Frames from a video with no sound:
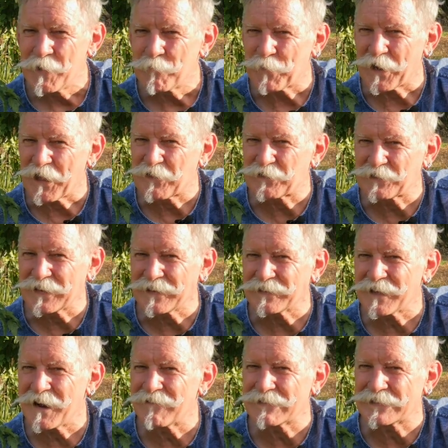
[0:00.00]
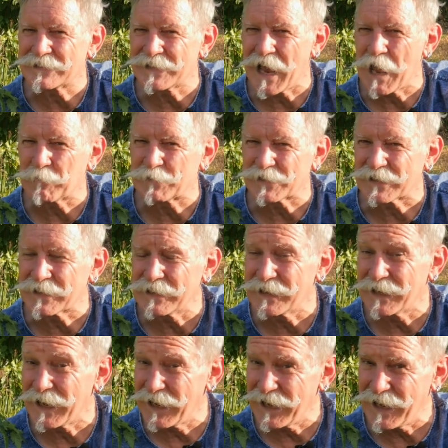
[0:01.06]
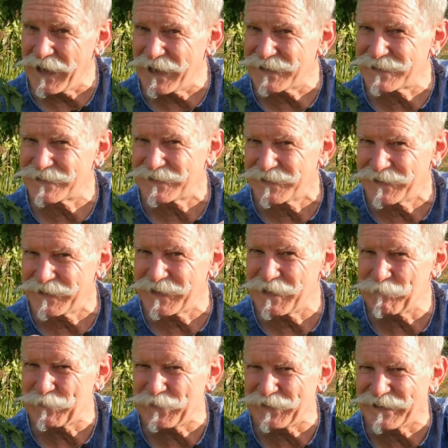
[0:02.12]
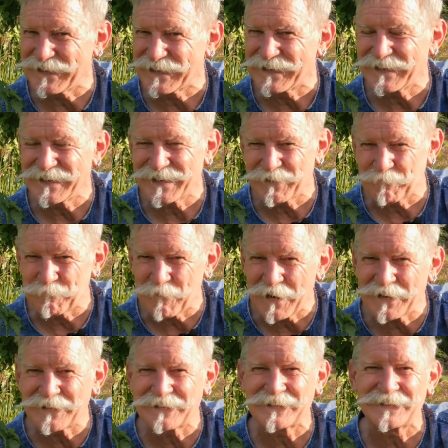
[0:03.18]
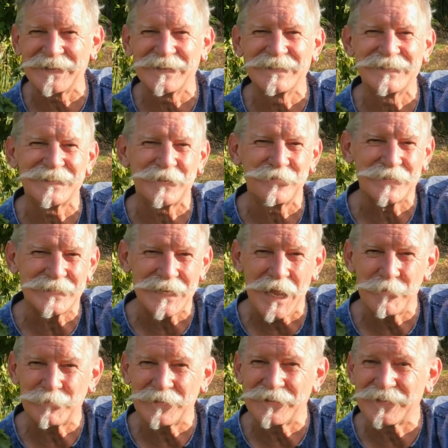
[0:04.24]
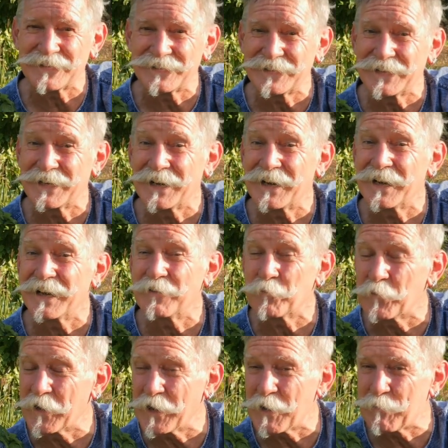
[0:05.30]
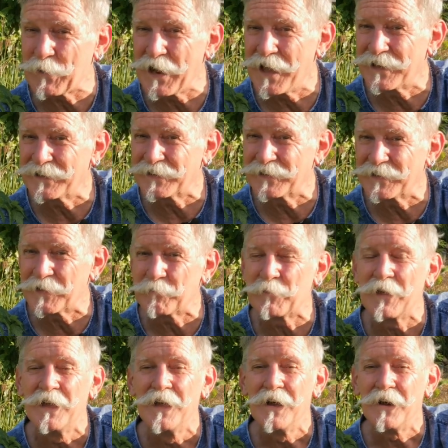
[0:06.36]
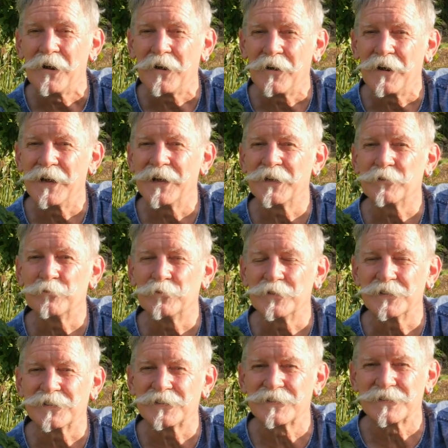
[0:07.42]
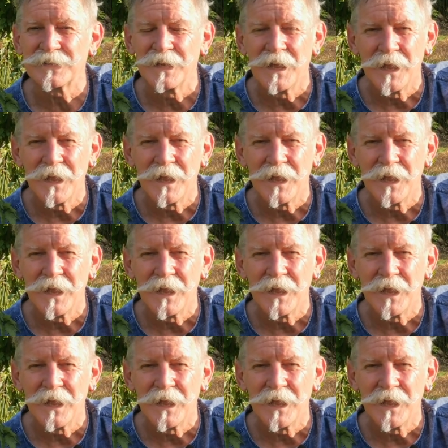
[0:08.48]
but I think they're adapting, as am I. And one of the things that I've adapted this year, when I planted them, I was